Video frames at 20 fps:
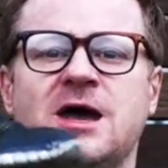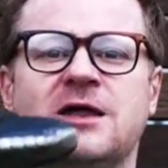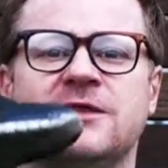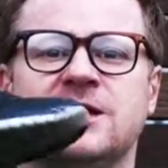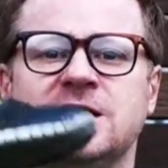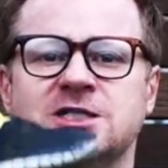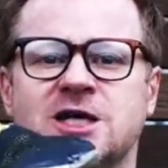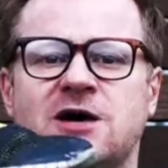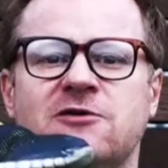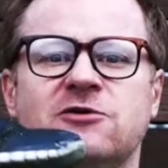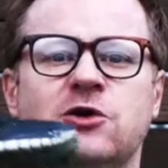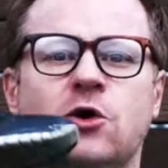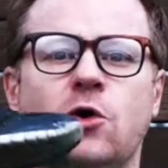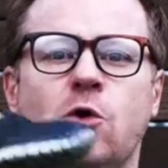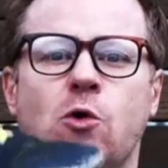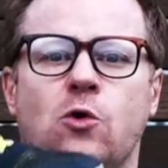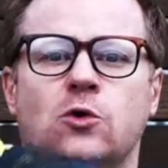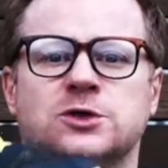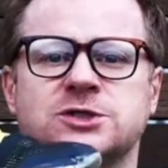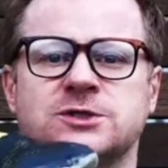These are an
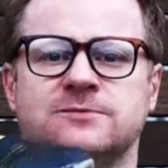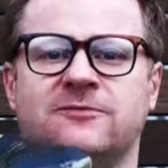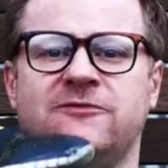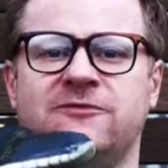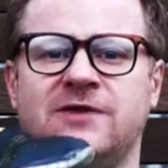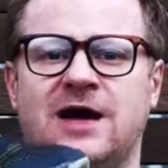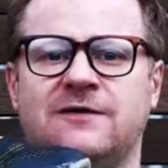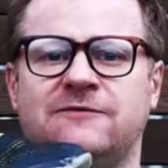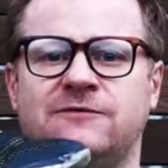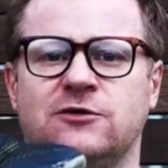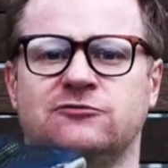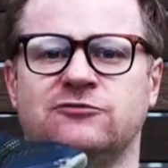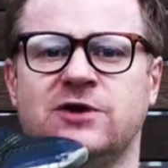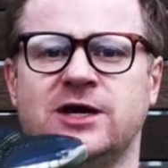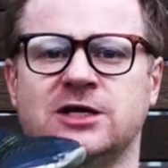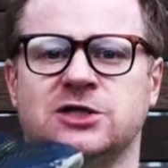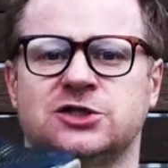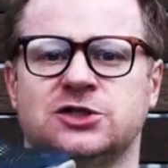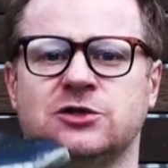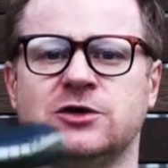awesome flat foot
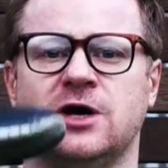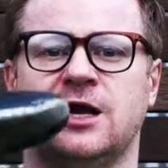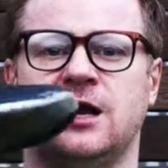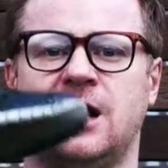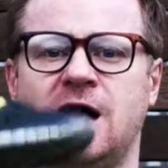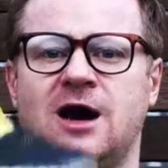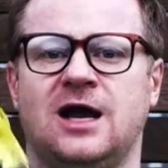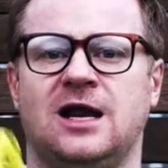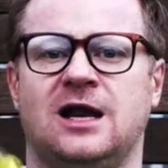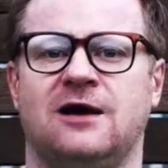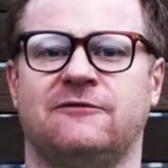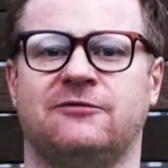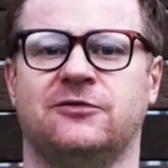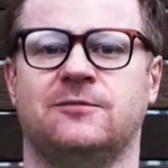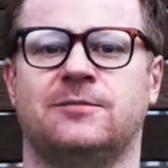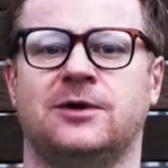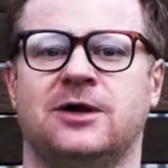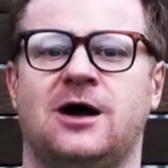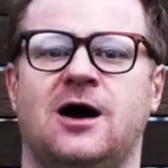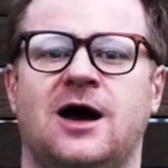running shoe and I love
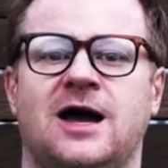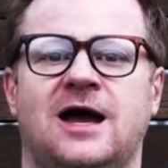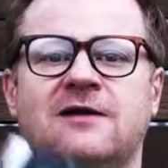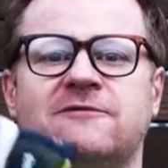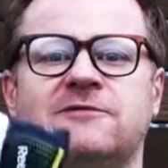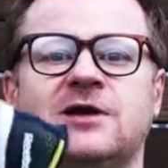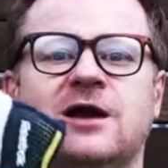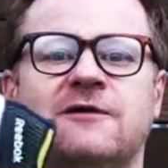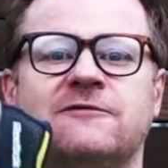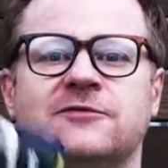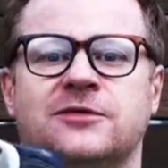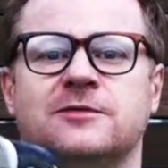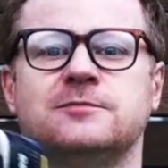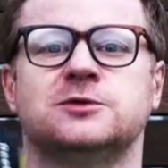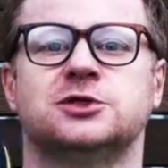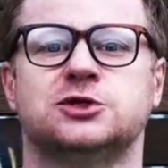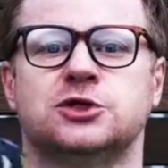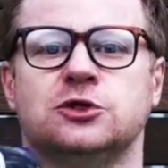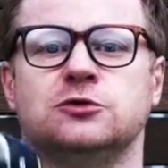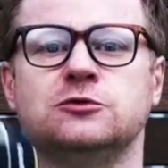them, but I have loved them
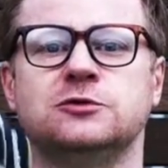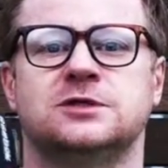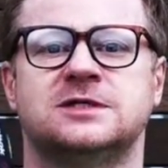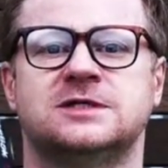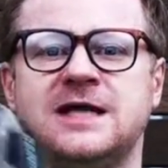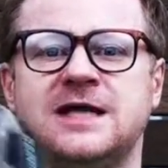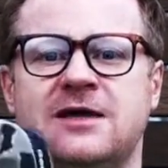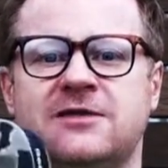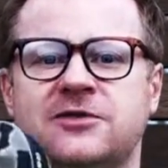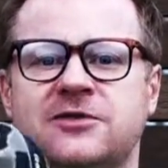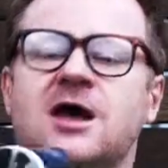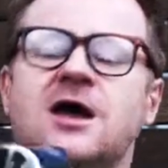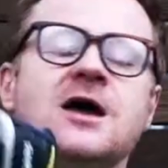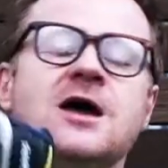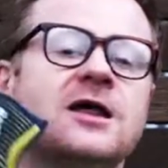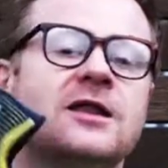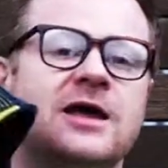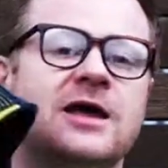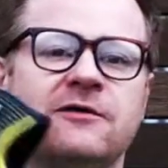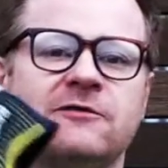to
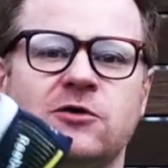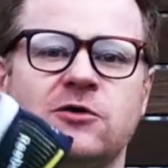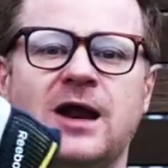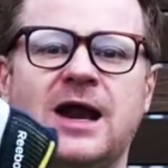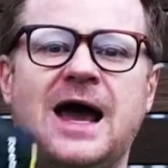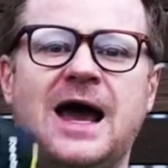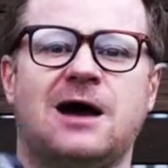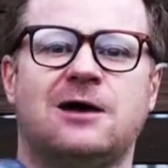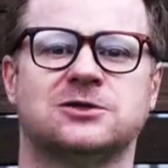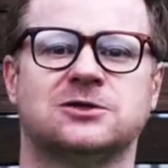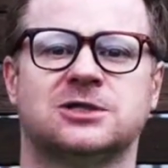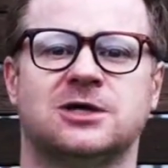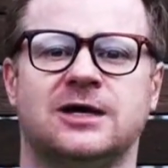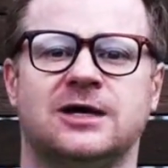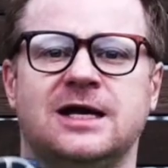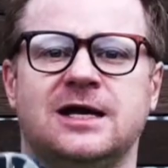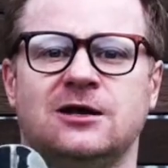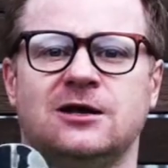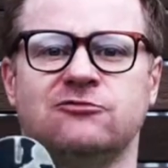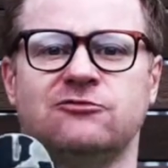death. They have got outside
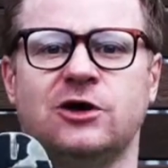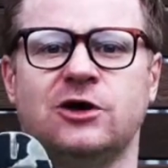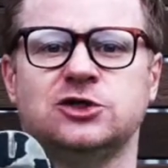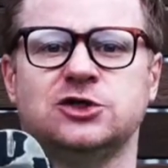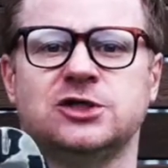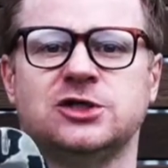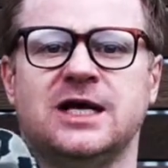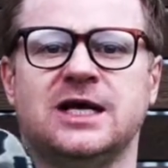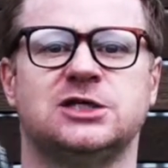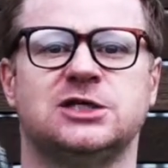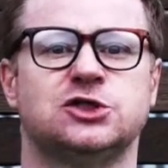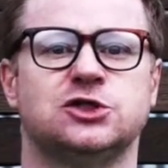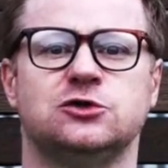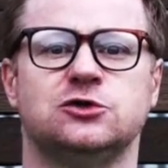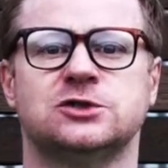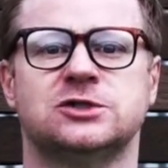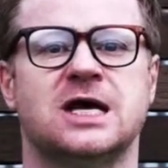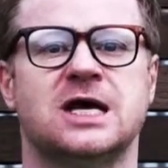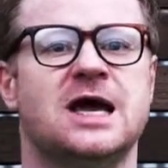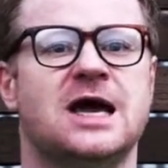heel erosion
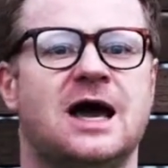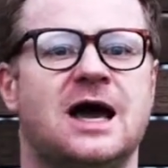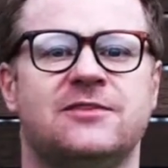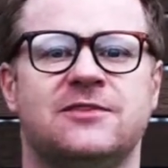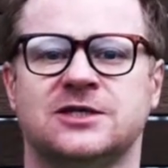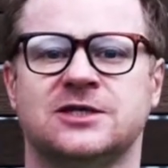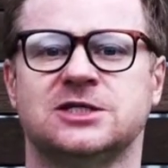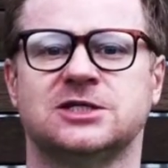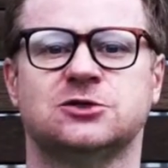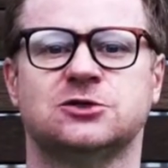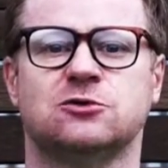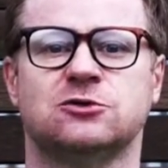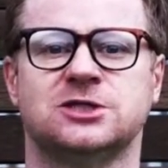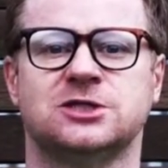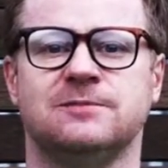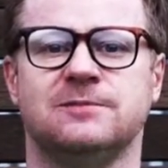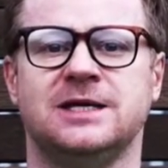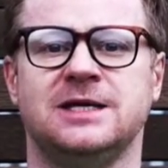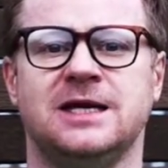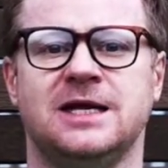issues, and this is
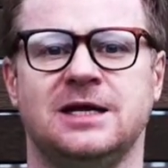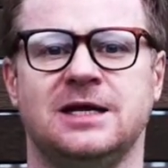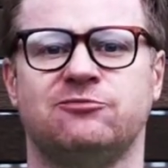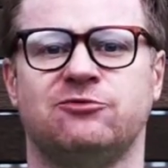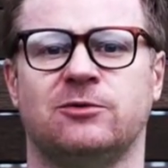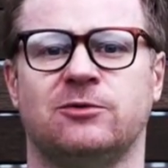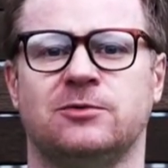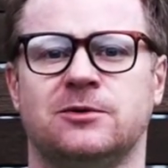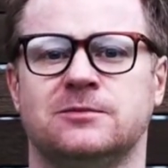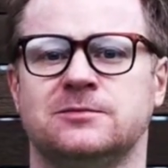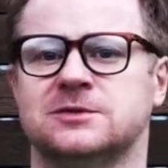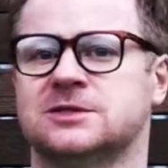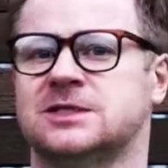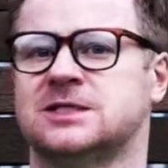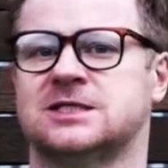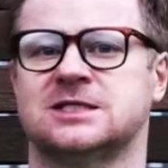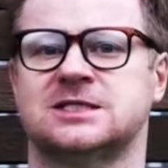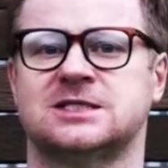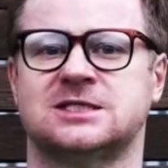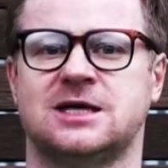causing me knee problems,
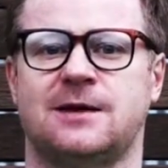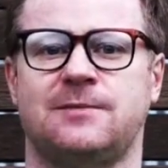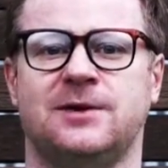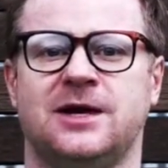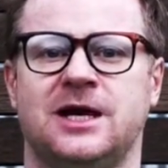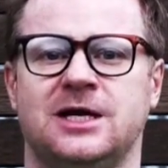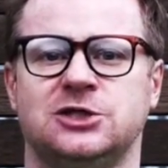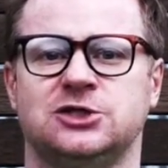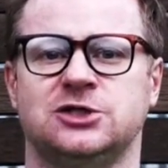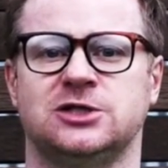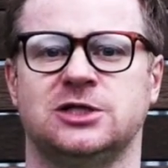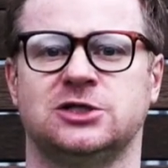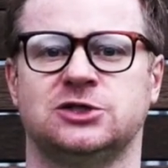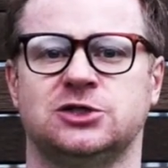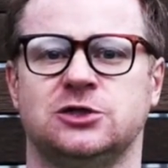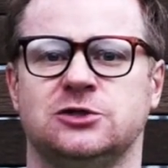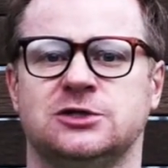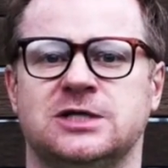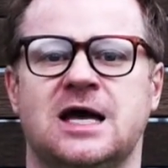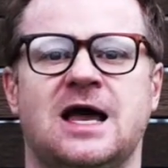this is supination
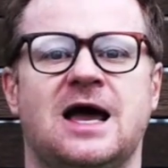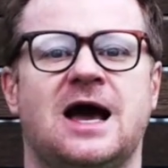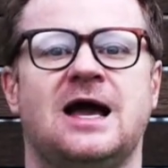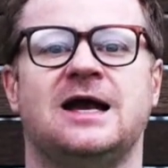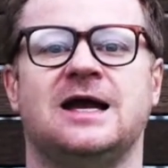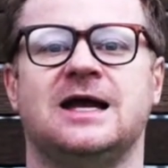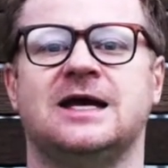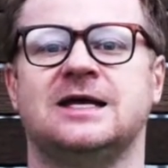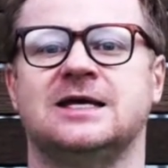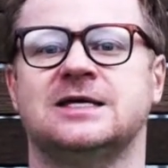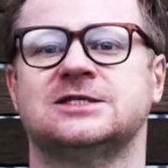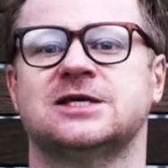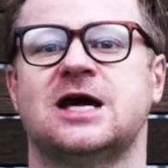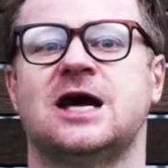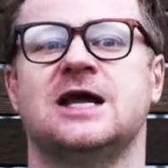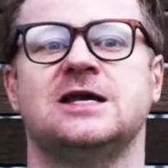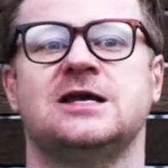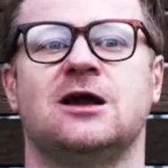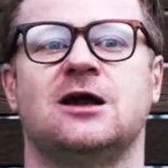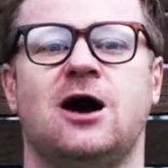issues, and it is
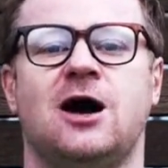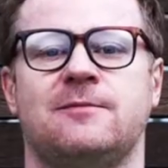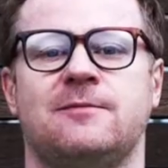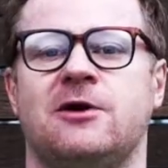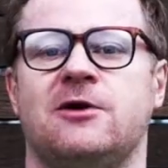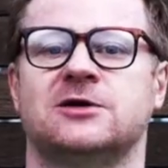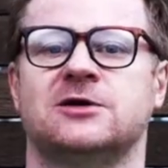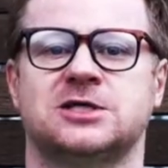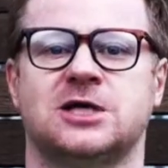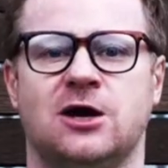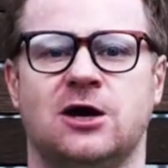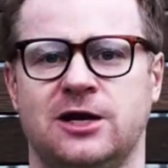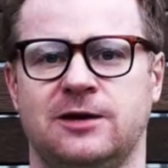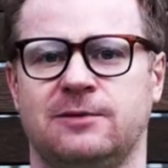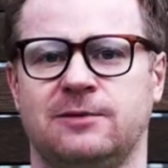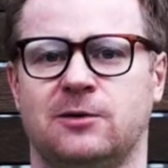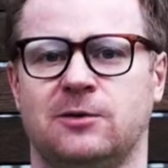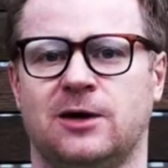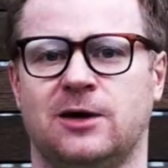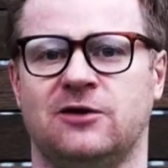a nightmare. It's hurting
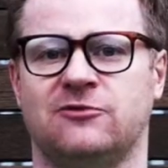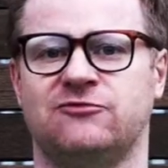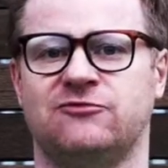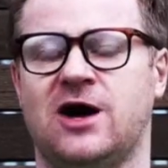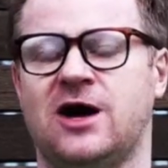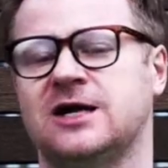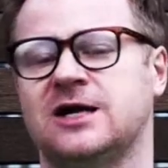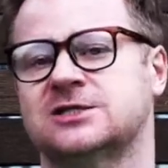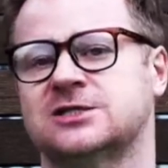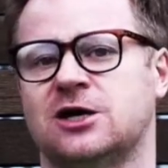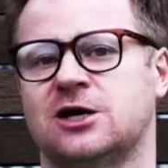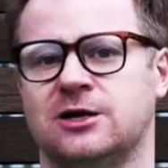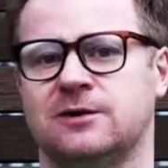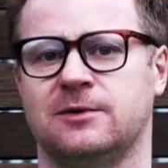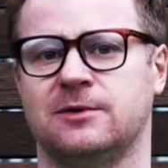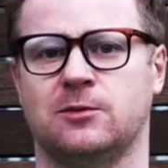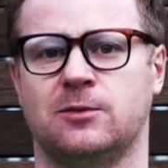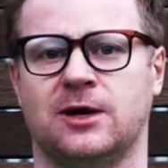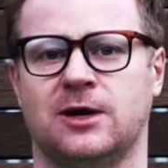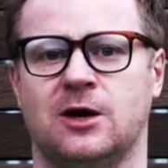me when I run, it's
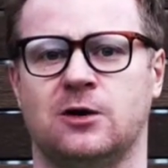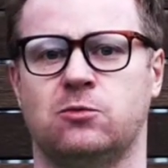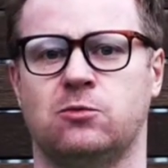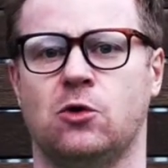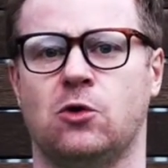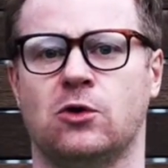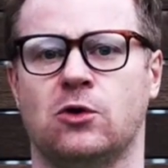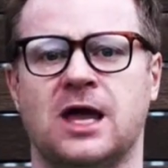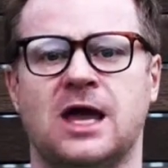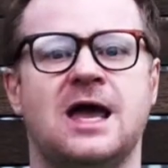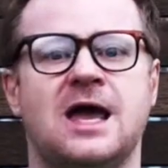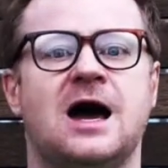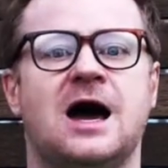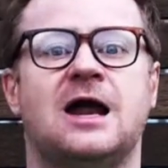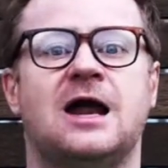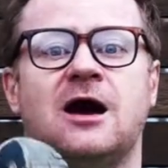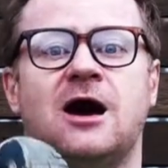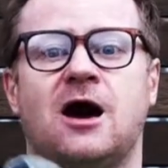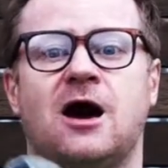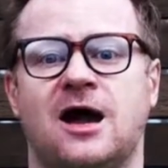hurting me when I walk,
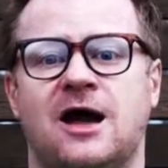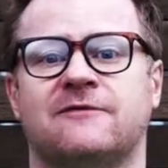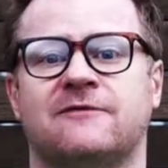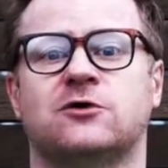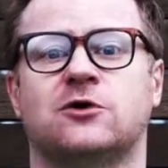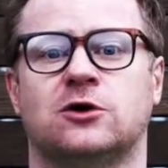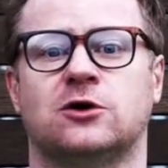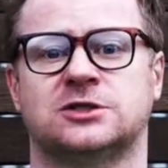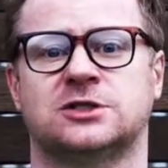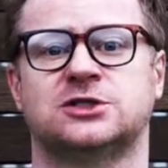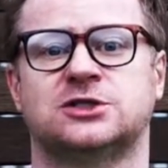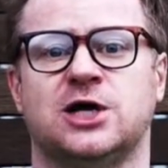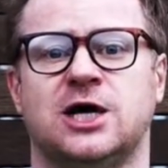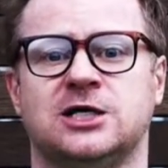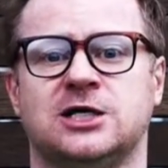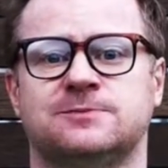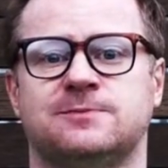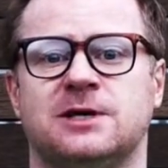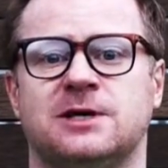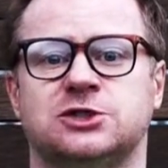and I have got to
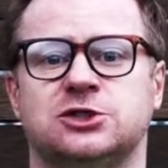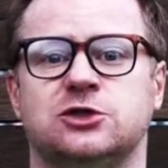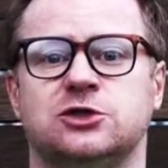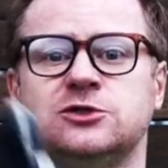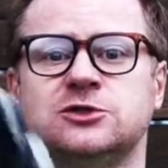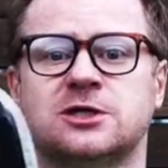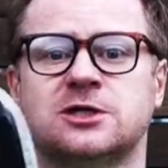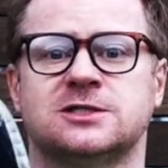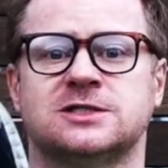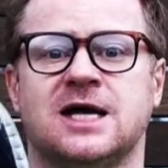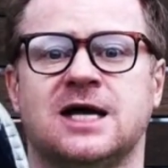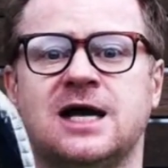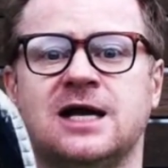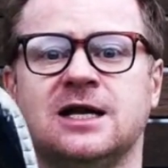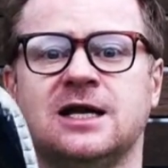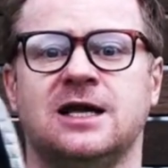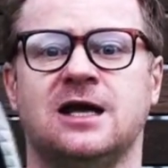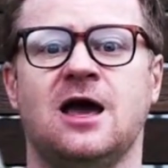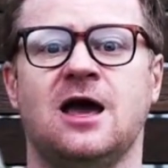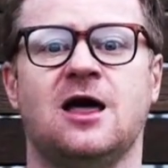change my shoes. So
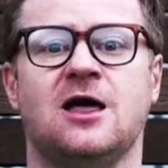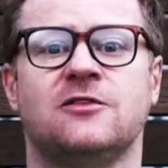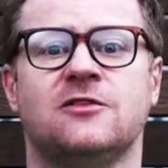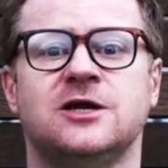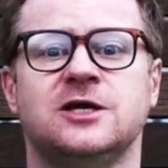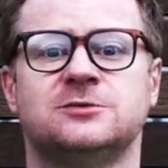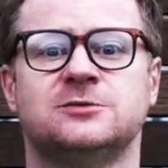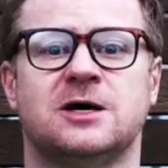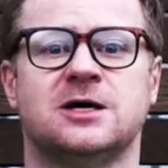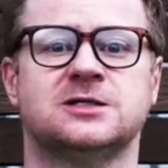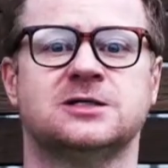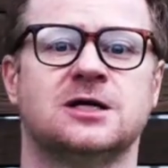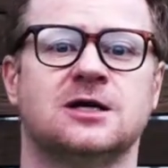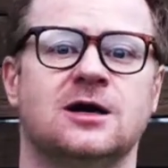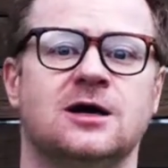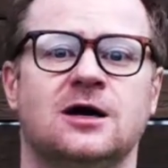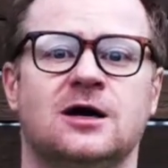sadly, these ones